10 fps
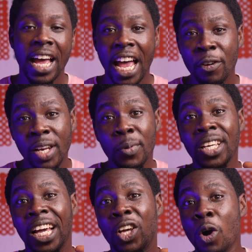I know anybody
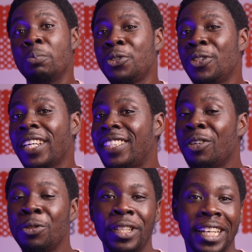can come to you and
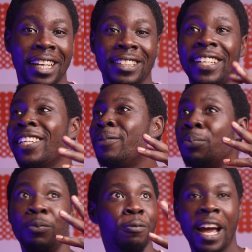tell you they can get
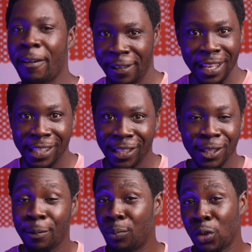5
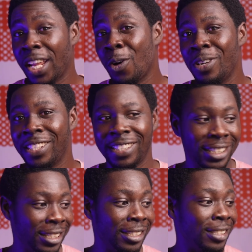kg of broiler weight
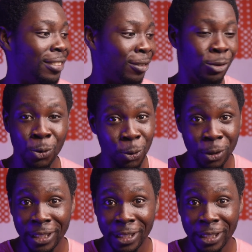in 2